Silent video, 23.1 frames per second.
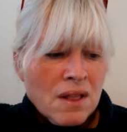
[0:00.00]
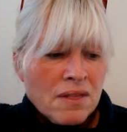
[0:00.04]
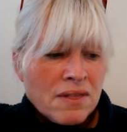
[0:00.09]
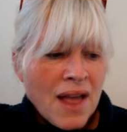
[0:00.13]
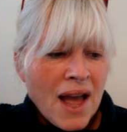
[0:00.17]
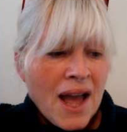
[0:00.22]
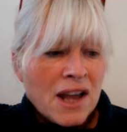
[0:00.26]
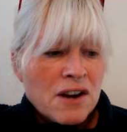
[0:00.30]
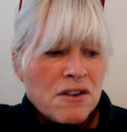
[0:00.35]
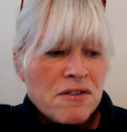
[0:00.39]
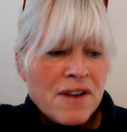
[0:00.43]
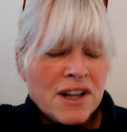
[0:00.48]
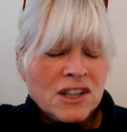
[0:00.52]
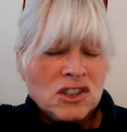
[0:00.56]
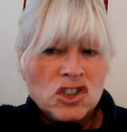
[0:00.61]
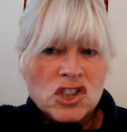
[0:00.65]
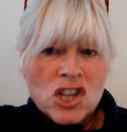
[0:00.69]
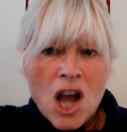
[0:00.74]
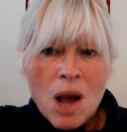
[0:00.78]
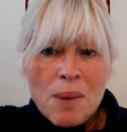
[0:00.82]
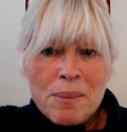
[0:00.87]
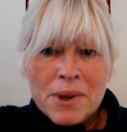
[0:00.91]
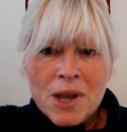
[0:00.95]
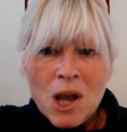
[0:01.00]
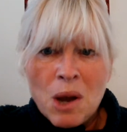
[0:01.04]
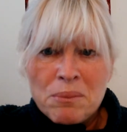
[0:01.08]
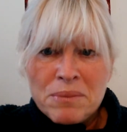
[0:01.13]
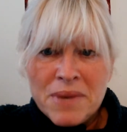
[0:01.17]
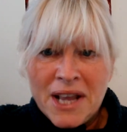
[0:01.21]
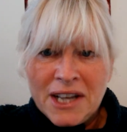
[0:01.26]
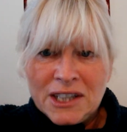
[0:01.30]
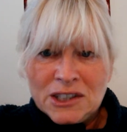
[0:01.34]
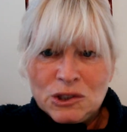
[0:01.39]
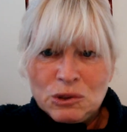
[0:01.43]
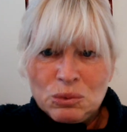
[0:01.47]
that adventure coming up
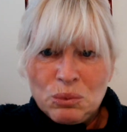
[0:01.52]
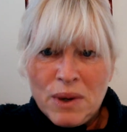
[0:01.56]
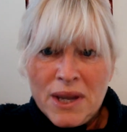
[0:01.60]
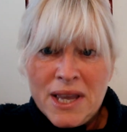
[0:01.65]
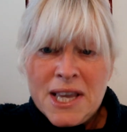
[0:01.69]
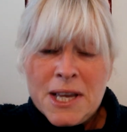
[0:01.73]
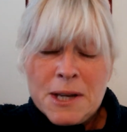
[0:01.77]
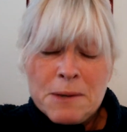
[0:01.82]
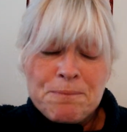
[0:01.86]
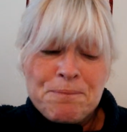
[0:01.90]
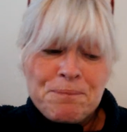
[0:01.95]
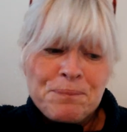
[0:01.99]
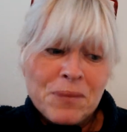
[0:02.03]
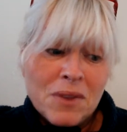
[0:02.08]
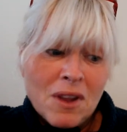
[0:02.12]
next week.